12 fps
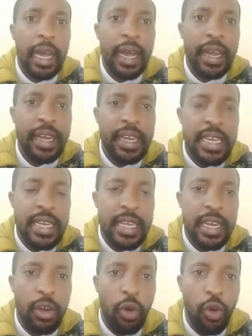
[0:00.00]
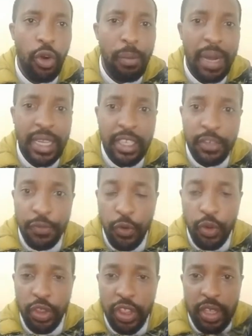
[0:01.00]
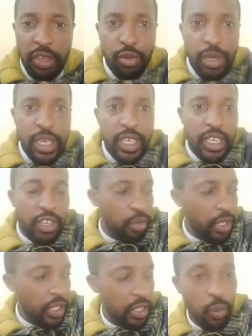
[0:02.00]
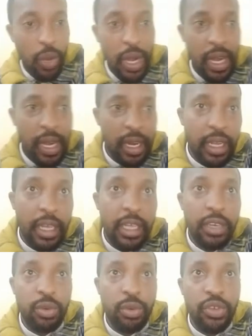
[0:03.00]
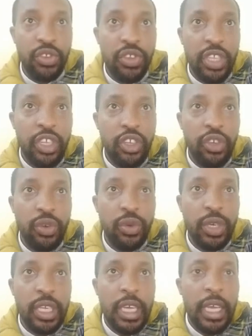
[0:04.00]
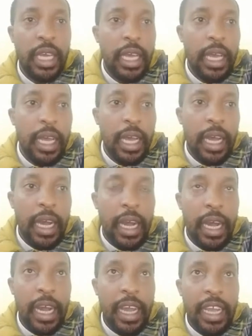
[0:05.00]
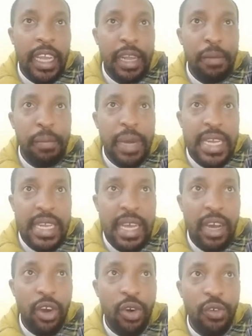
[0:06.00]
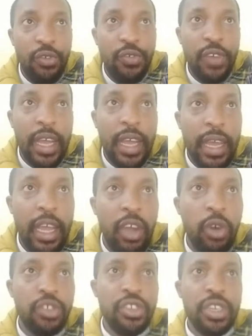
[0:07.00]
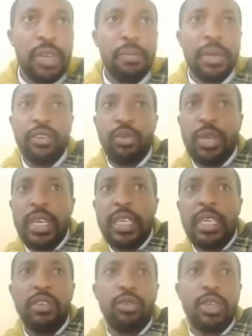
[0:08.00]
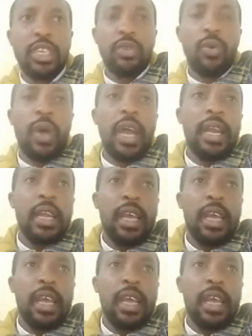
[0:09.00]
dated on March 4th, 2021. It was issued in the matter of case number 2021